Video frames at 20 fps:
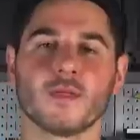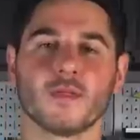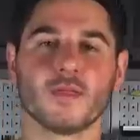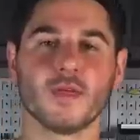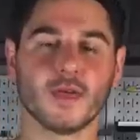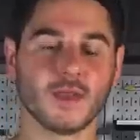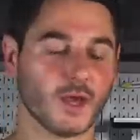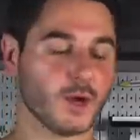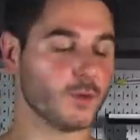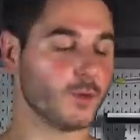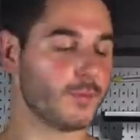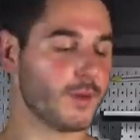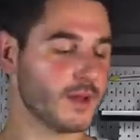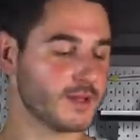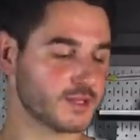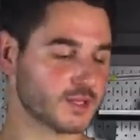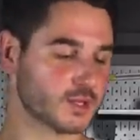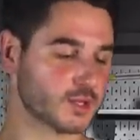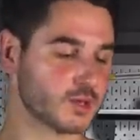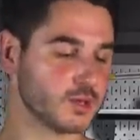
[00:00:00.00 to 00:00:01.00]
Then elbow
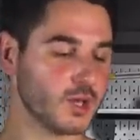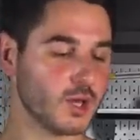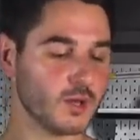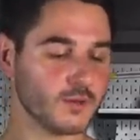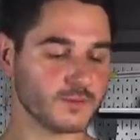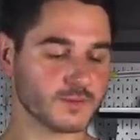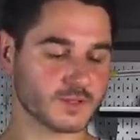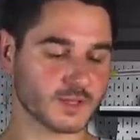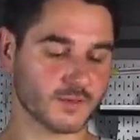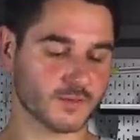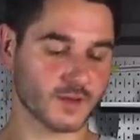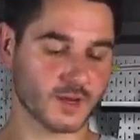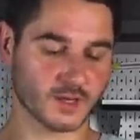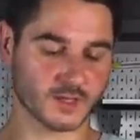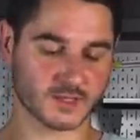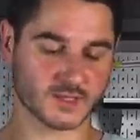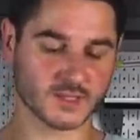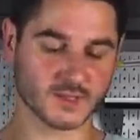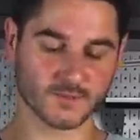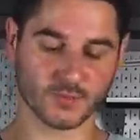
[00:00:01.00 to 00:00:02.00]
pads and gloves. I've got
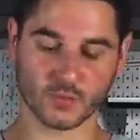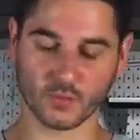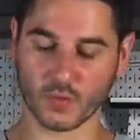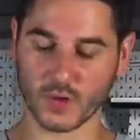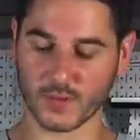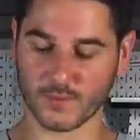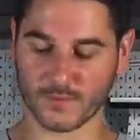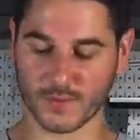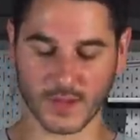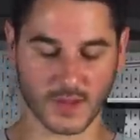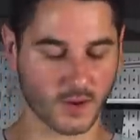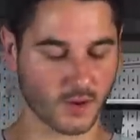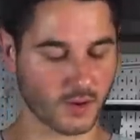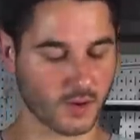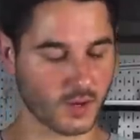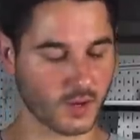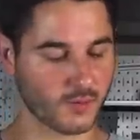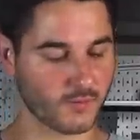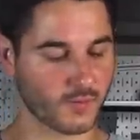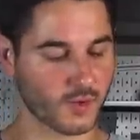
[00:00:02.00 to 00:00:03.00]
a simple white
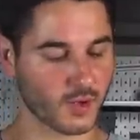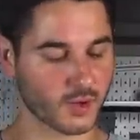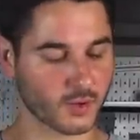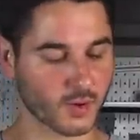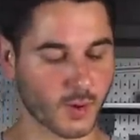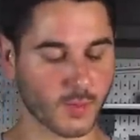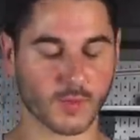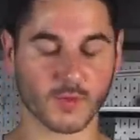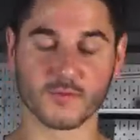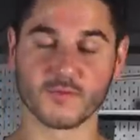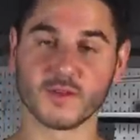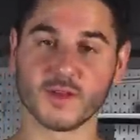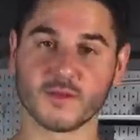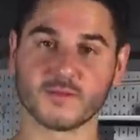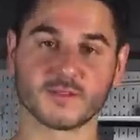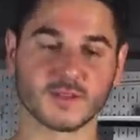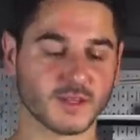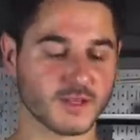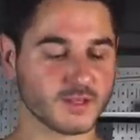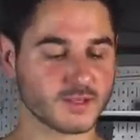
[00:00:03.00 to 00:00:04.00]
pair of Under Armour
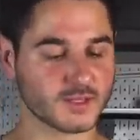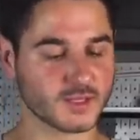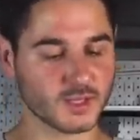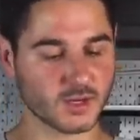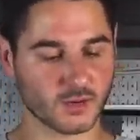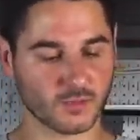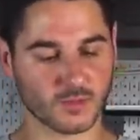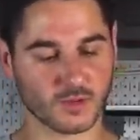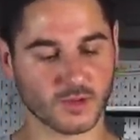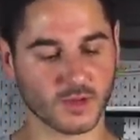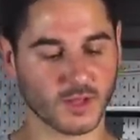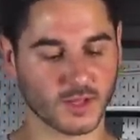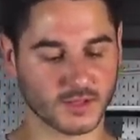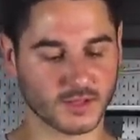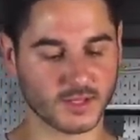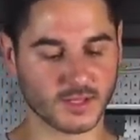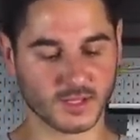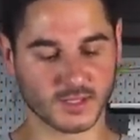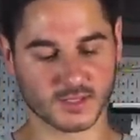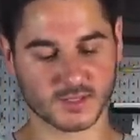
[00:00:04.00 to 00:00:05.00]
VFTs here. I really like
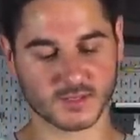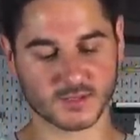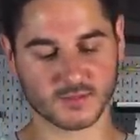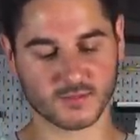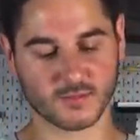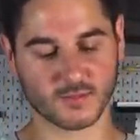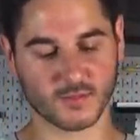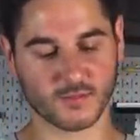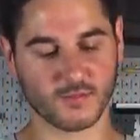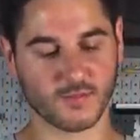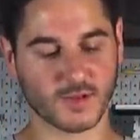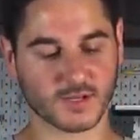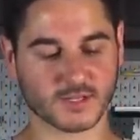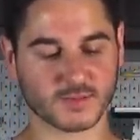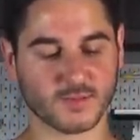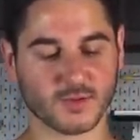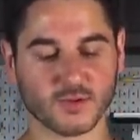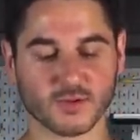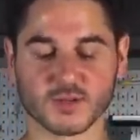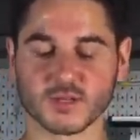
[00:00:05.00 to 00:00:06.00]
these for the
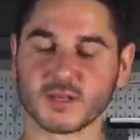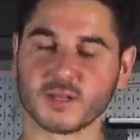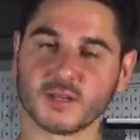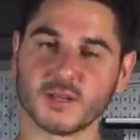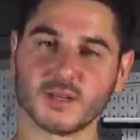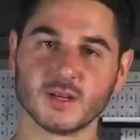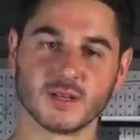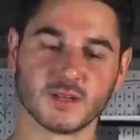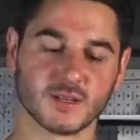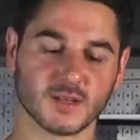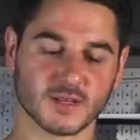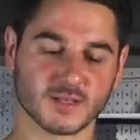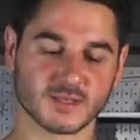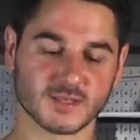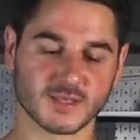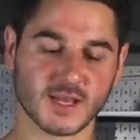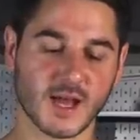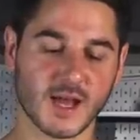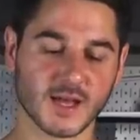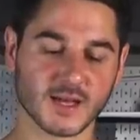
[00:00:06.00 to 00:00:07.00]
flexibility. Nice
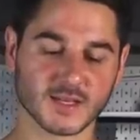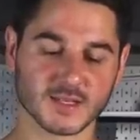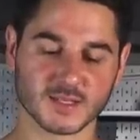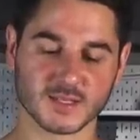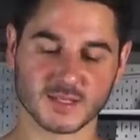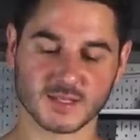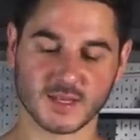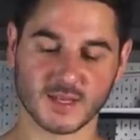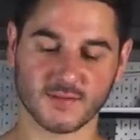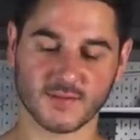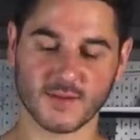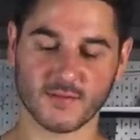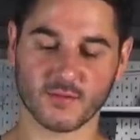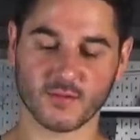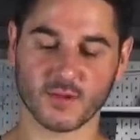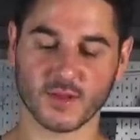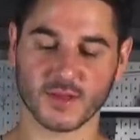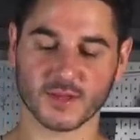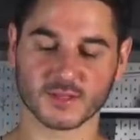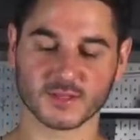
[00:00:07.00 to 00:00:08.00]
size. I've
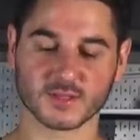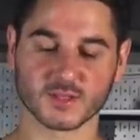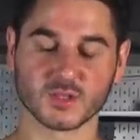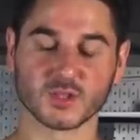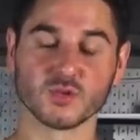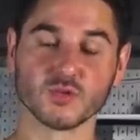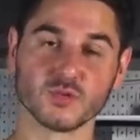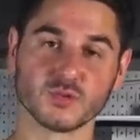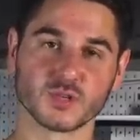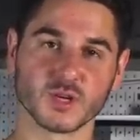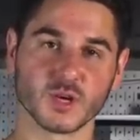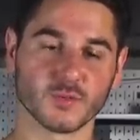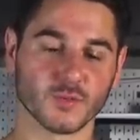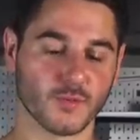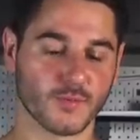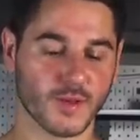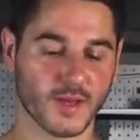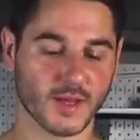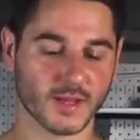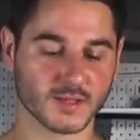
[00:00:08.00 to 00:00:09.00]
never liked huge elbow
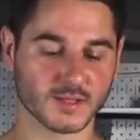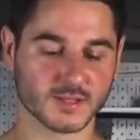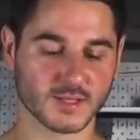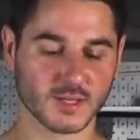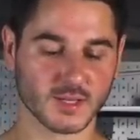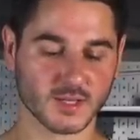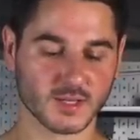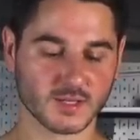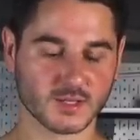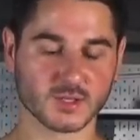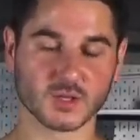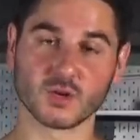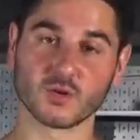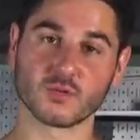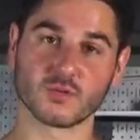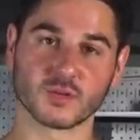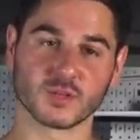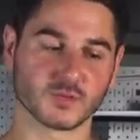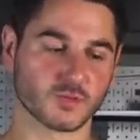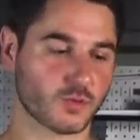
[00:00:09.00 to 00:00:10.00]
pads,
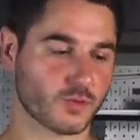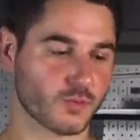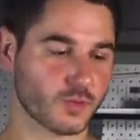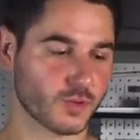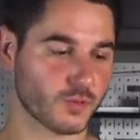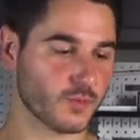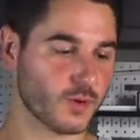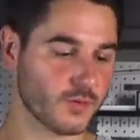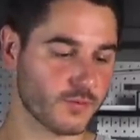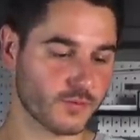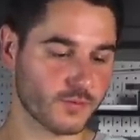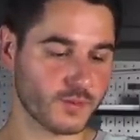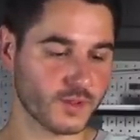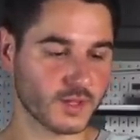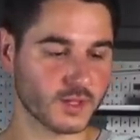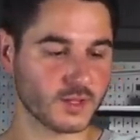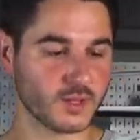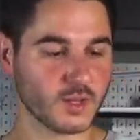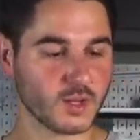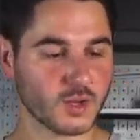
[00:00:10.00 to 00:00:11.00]
so these work really well for me.
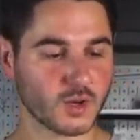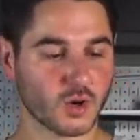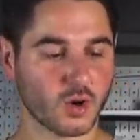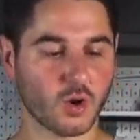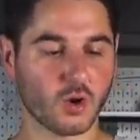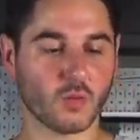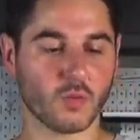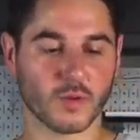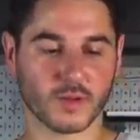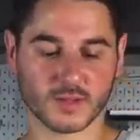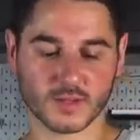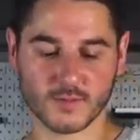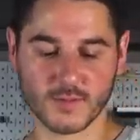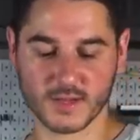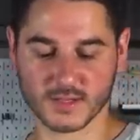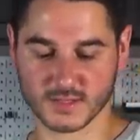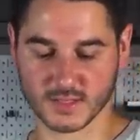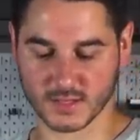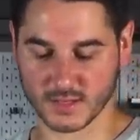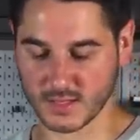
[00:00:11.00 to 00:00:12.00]
All white to match the